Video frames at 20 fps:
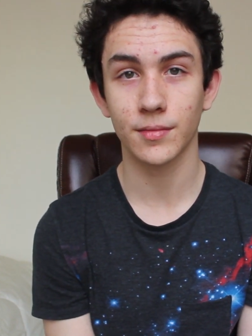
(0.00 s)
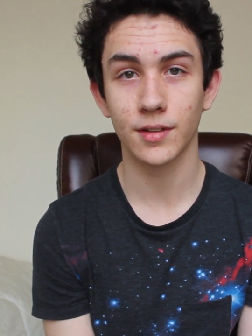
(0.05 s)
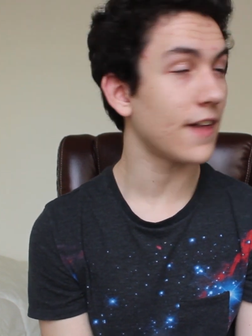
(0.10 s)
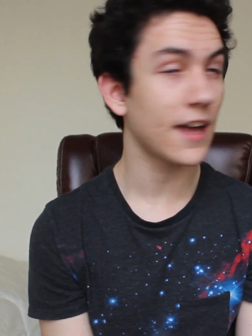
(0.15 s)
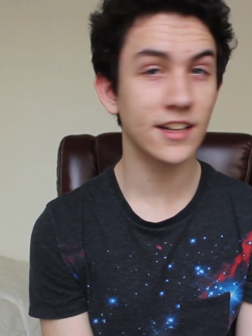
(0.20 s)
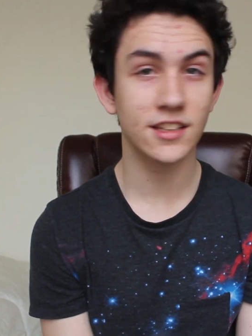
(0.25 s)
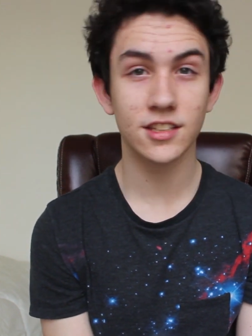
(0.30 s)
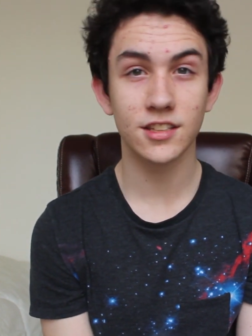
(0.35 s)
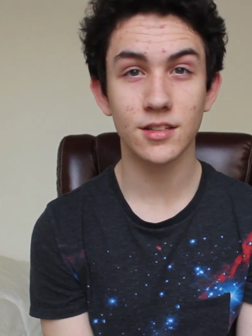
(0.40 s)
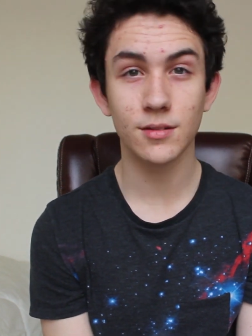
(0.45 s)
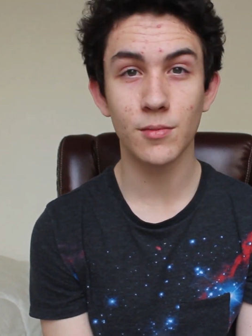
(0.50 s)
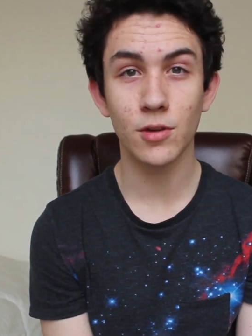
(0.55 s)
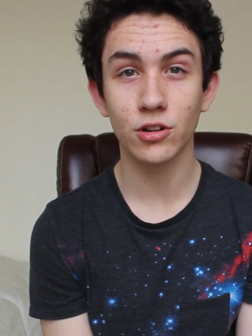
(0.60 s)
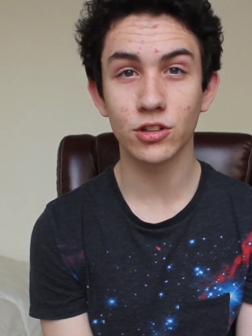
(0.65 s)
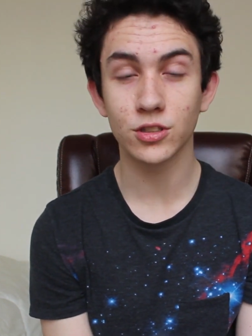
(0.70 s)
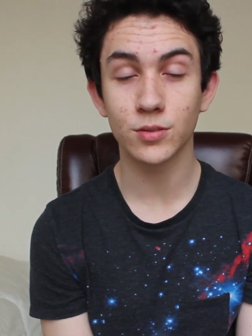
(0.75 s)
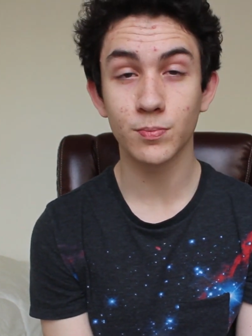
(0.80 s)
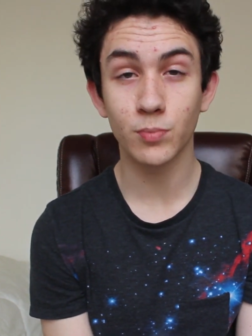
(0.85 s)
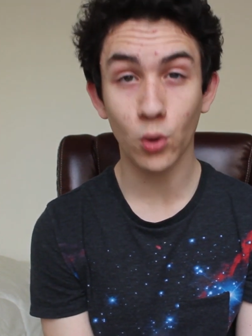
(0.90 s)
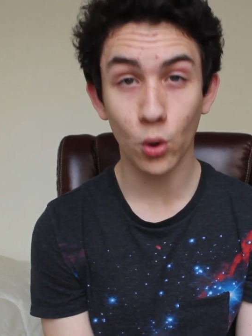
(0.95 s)
That's the
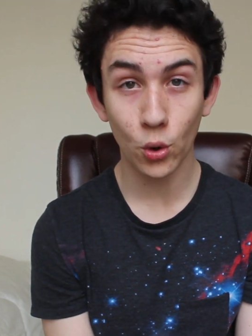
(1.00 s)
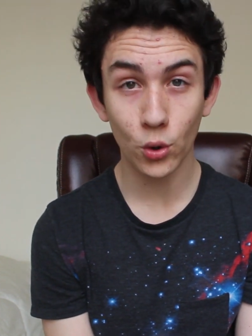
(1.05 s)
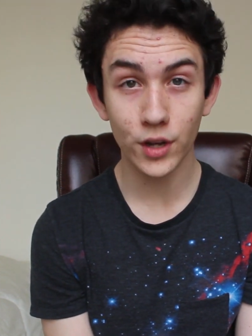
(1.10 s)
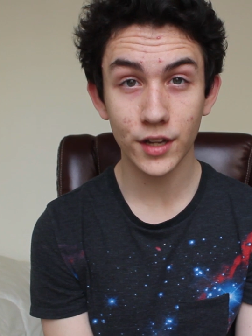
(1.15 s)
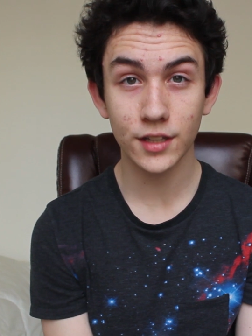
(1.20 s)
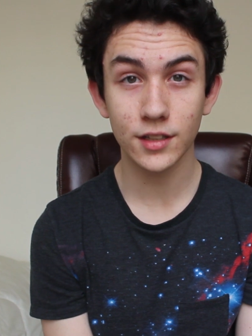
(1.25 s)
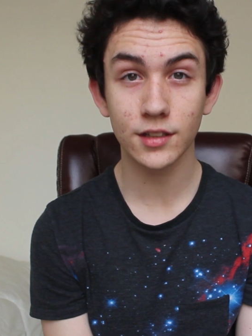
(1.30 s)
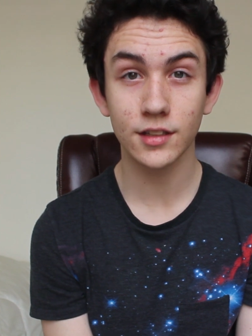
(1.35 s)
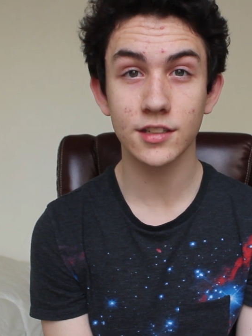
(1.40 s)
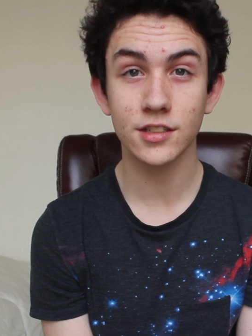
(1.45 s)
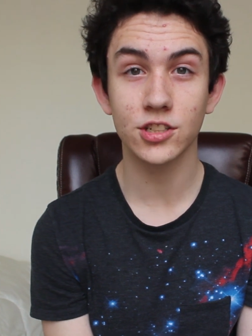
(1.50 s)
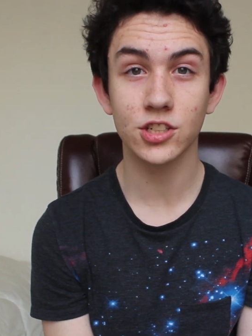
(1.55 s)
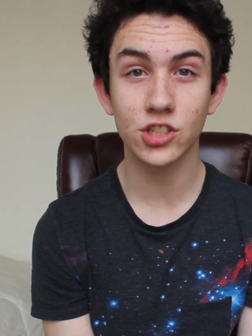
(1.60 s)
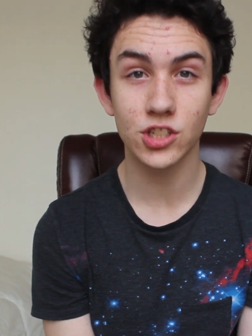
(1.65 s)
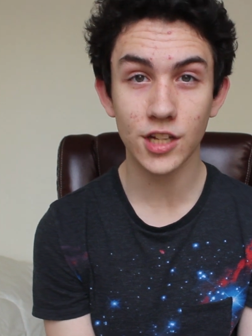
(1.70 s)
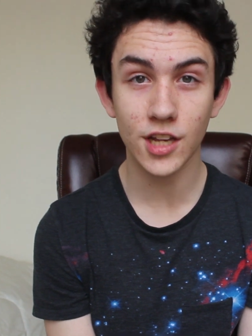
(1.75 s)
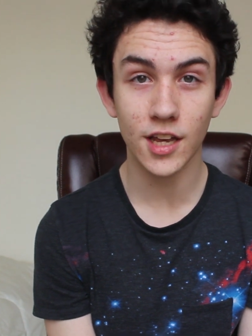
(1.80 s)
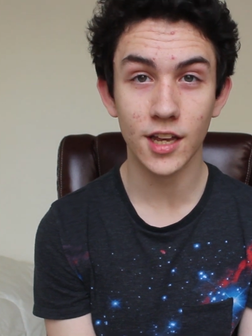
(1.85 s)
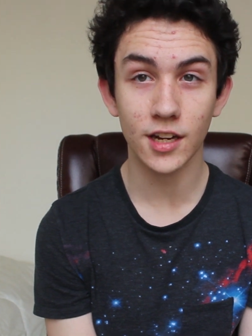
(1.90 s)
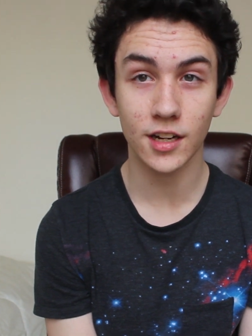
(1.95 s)
most pointless
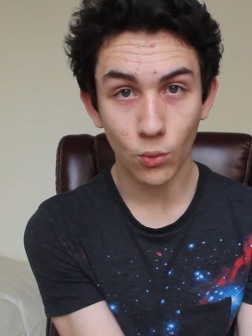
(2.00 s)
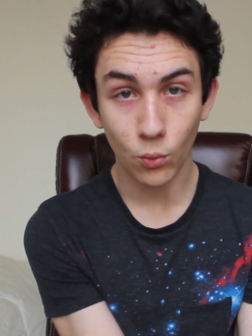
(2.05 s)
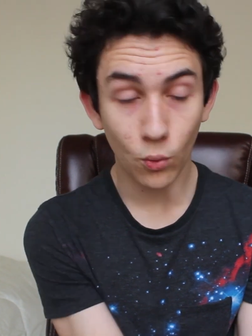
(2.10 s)
shit.